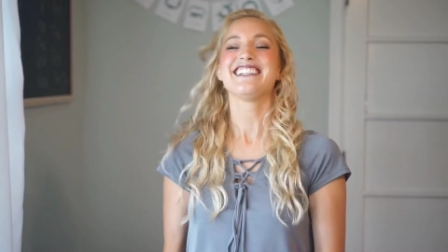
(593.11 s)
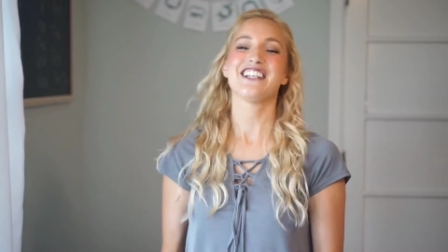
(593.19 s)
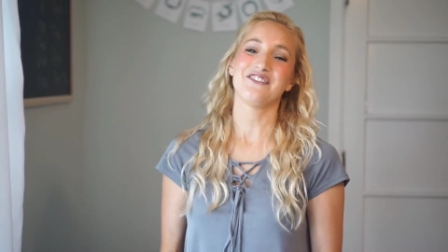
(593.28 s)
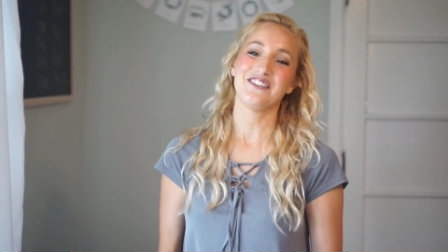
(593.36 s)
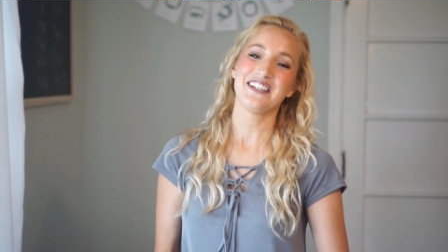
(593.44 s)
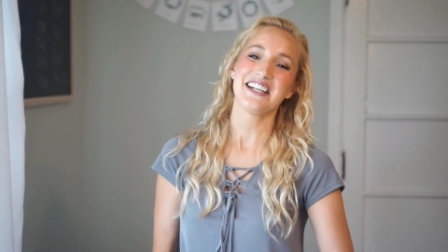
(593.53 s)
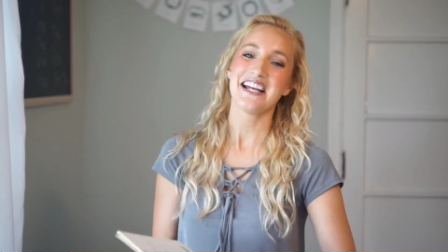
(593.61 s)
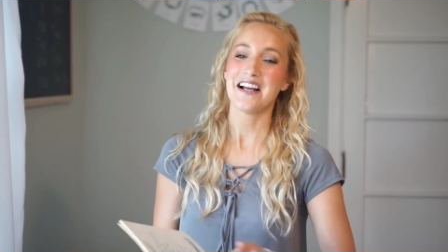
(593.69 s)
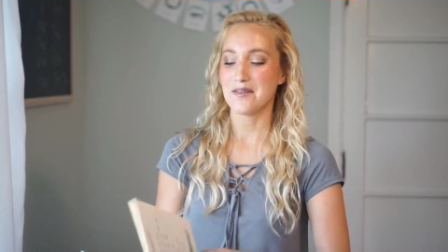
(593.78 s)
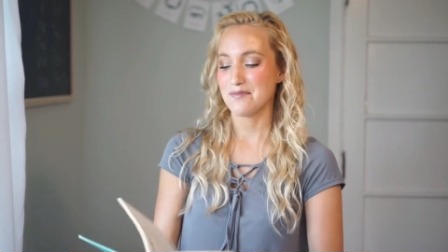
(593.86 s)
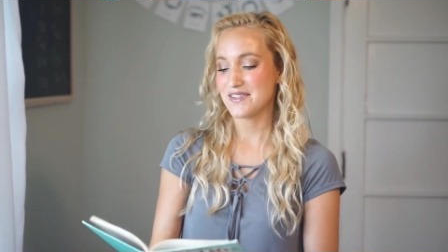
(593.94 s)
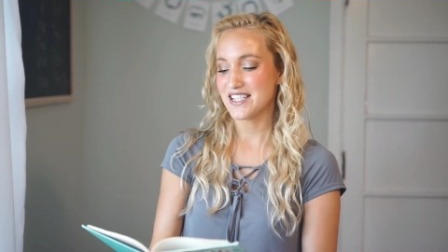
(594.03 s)
definitely
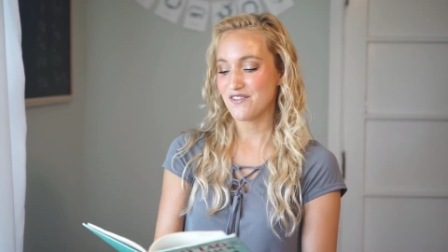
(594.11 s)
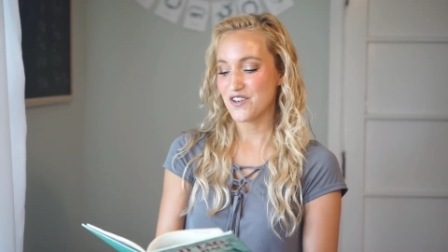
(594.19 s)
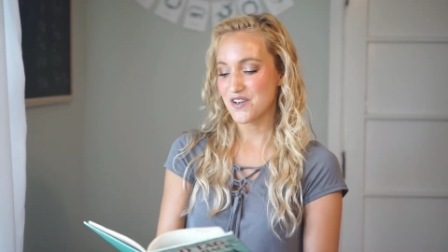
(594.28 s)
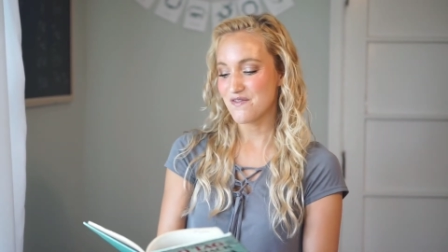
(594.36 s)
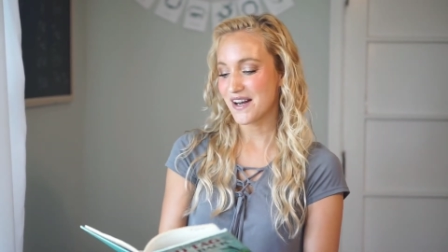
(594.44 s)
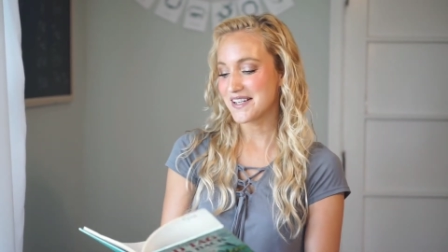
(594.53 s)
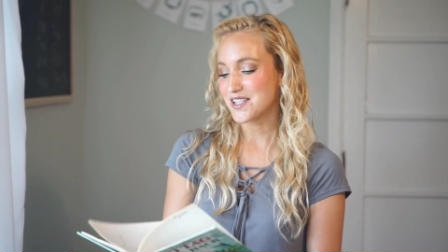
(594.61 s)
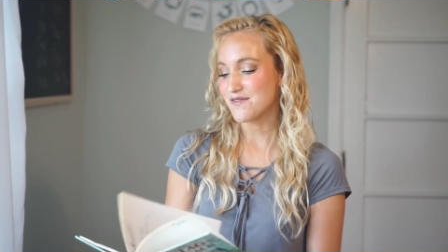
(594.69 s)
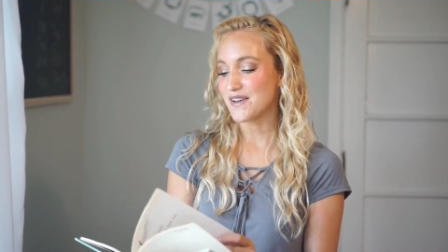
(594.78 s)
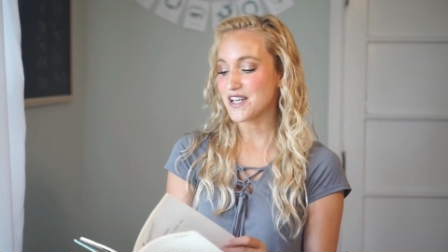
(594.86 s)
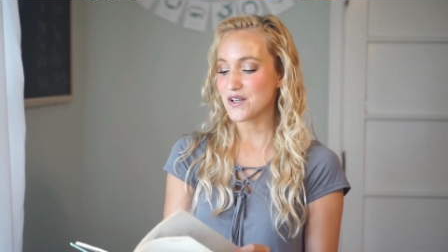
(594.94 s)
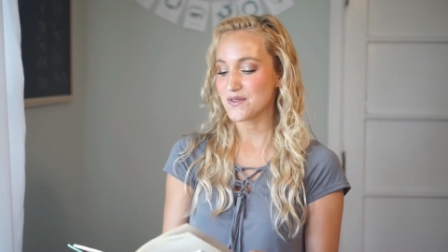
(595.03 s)
see if you can find some
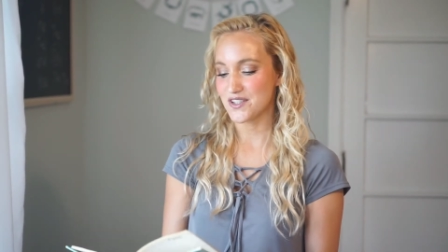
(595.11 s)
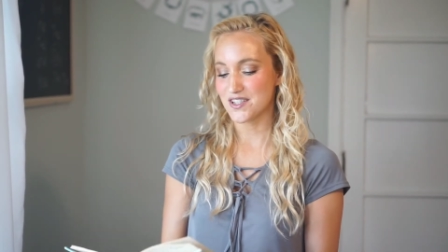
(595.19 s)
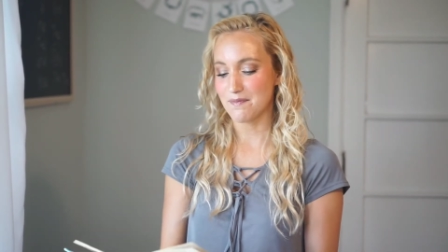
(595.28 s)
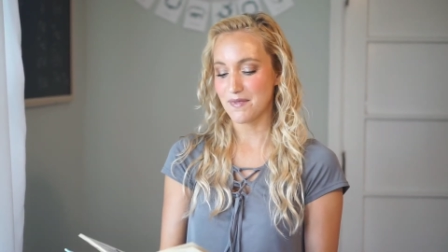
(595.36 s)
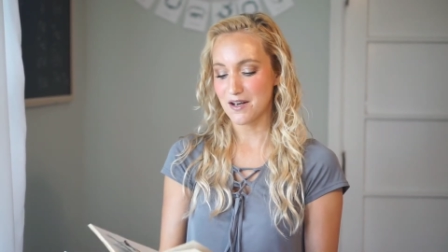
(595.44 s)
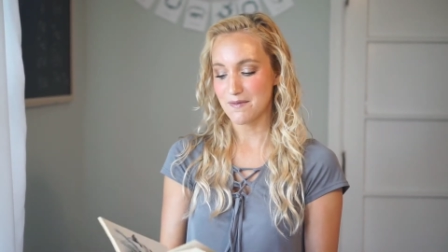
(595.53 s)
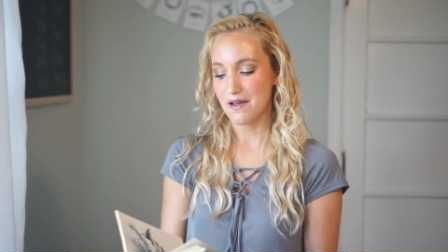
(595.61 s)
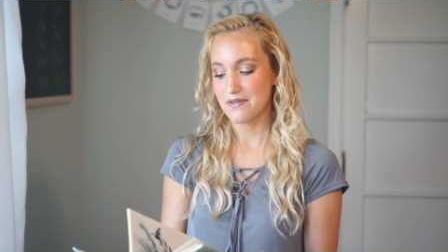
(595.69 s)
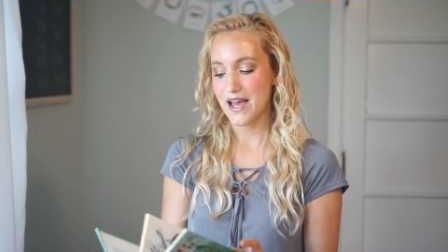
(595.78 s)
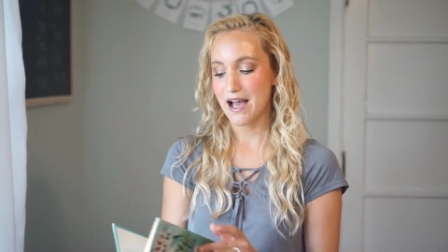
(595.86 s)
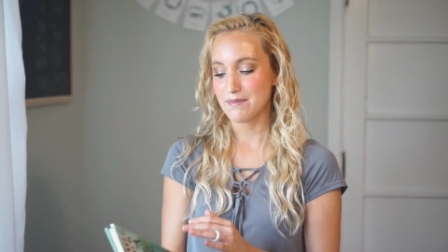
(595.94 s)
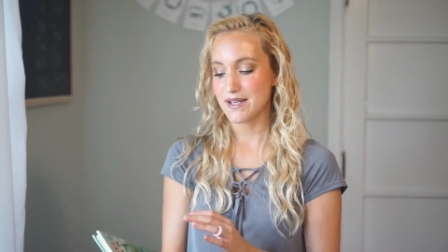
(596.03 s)
videos or something
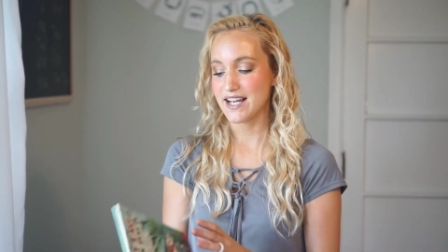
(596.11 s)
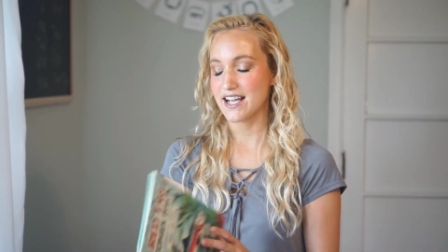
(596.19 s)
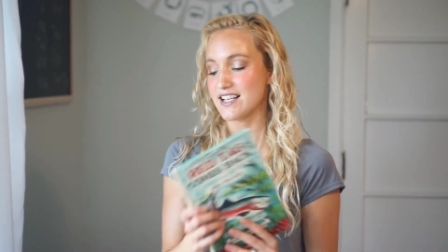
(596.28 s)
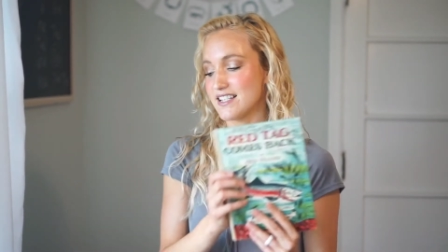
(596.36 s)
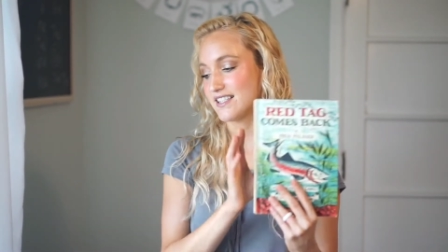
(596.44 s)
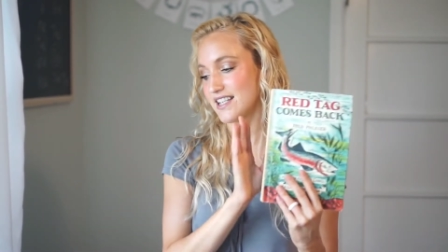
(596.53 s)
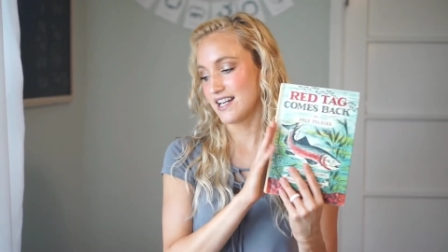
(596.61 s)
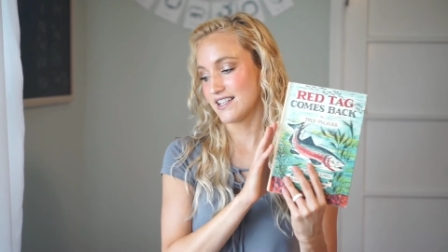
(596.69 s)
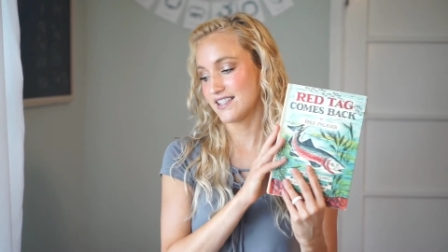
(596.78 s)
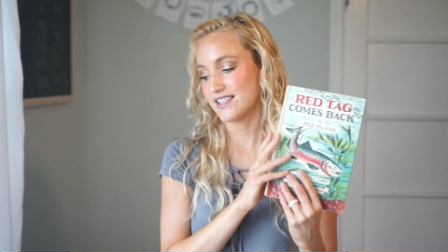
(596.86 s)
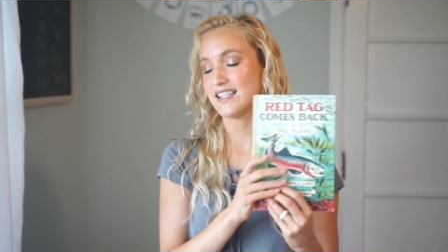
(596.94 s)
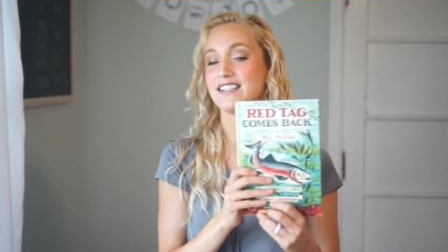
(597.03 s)
about that, because
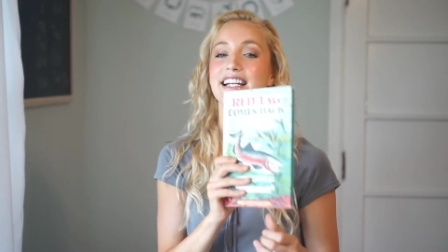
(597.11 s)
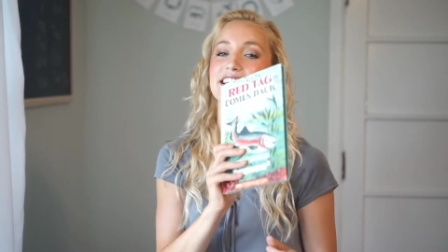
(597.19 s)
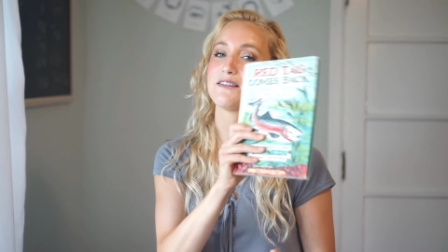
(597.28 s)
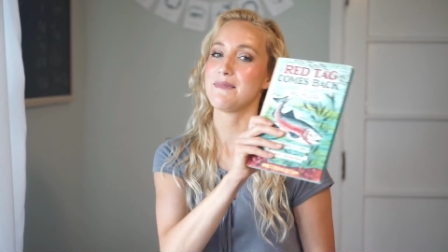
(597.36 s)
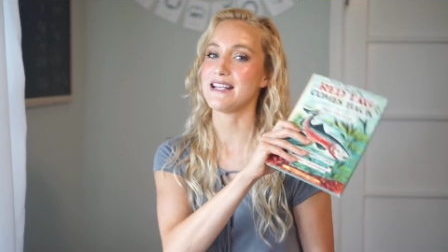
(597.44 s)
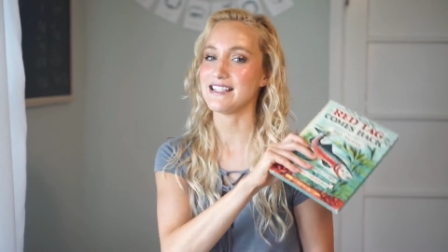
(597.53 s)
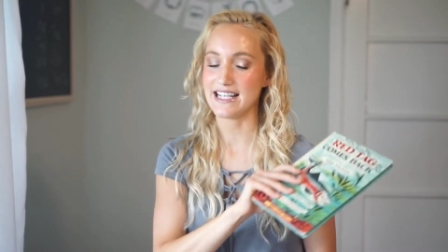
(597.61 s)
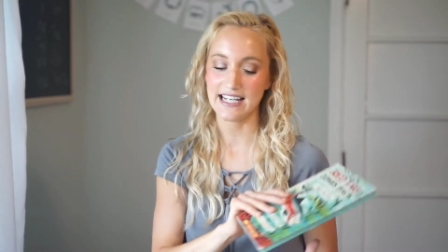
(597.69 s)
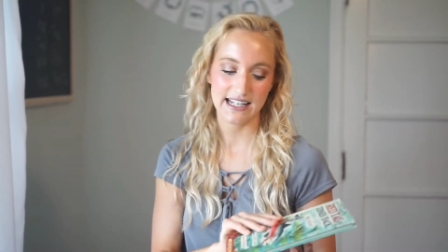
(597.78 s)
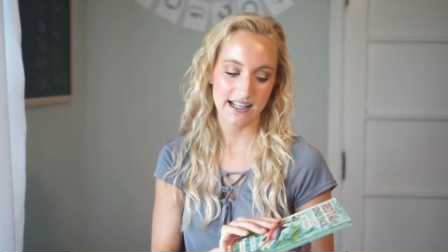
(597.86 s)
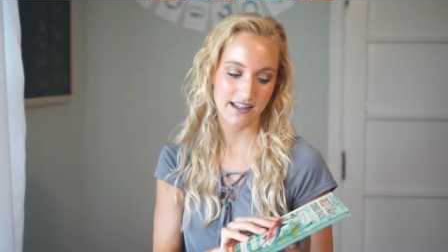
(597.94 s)
It's amazing.